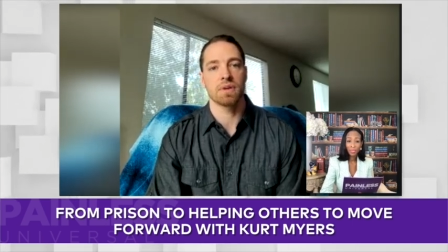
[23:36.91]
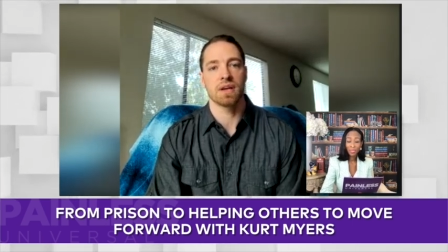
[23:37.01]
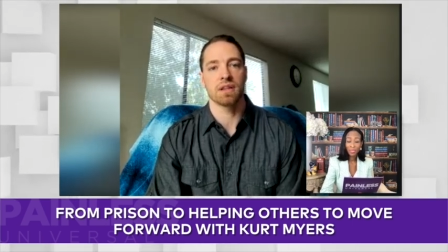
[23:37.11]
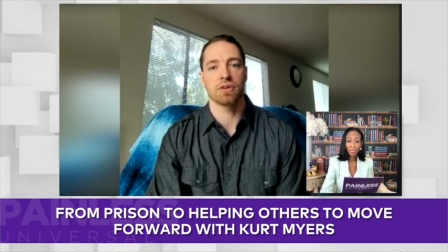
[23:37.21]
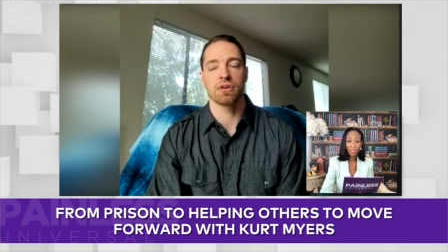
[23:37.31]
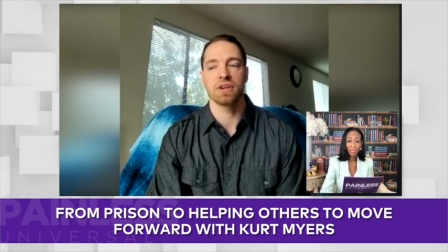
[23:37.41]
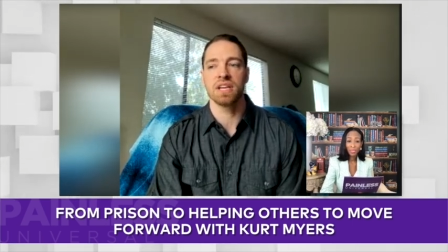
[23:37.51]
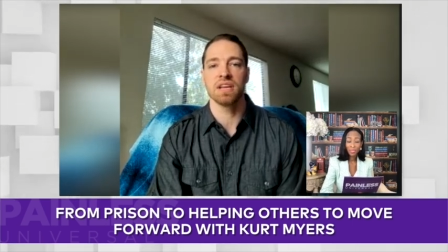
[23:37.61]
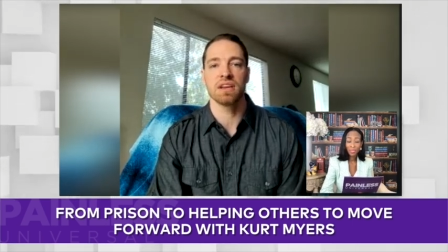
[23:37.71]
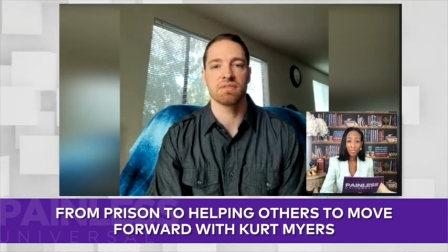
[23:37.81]
I learned
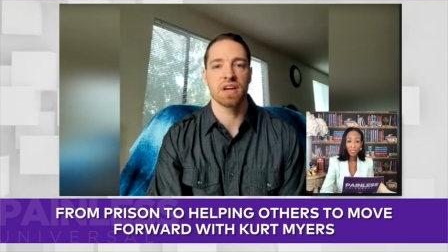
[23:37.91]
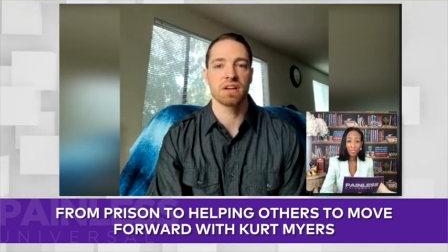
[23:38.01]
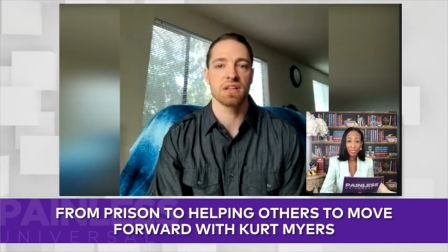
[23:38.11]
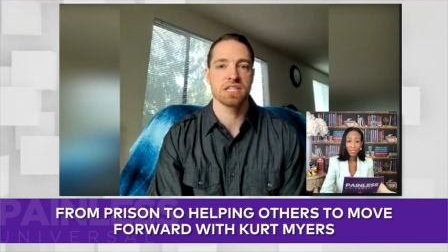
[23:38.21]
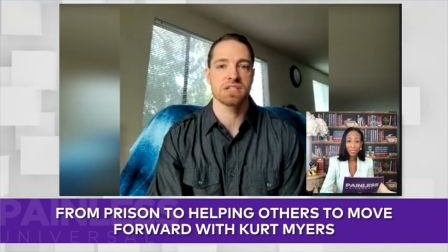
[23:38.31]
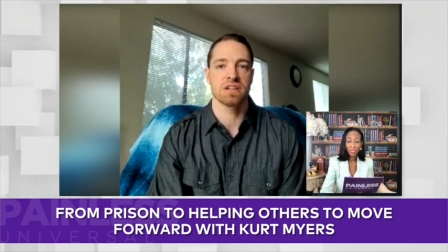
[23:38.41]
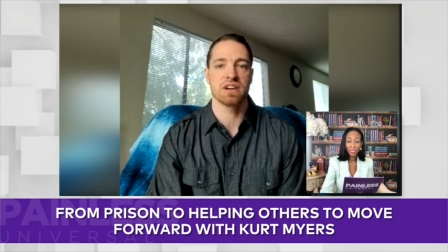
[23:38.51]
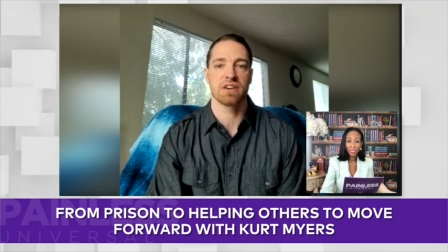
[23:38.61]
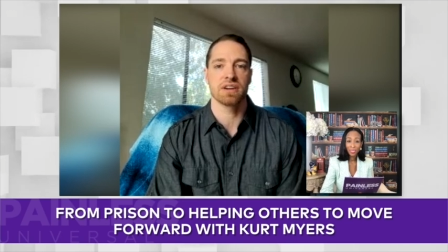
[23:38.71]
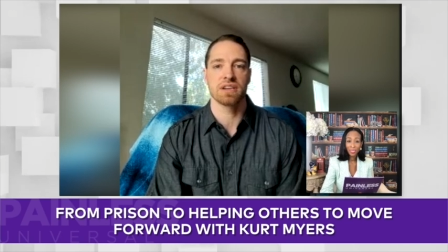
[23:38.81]
heating, ventilation, and
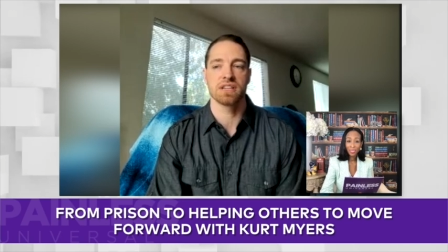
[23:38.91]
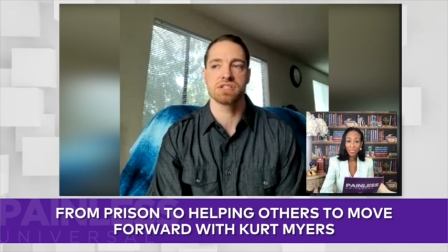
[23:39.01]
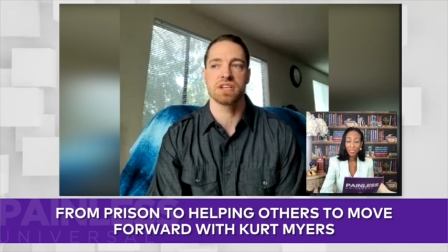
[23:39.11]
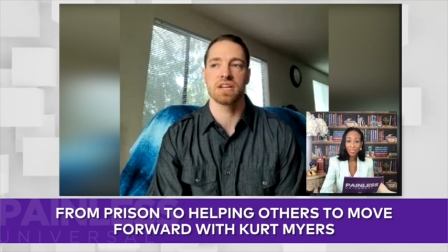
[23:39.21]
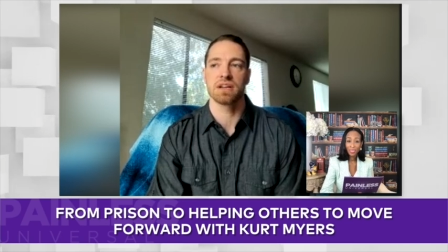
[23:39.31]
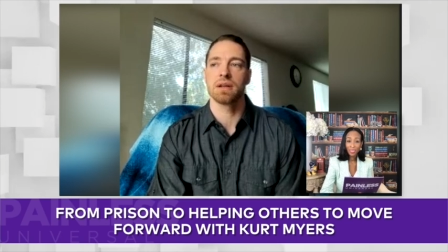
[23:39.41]
air conditioning,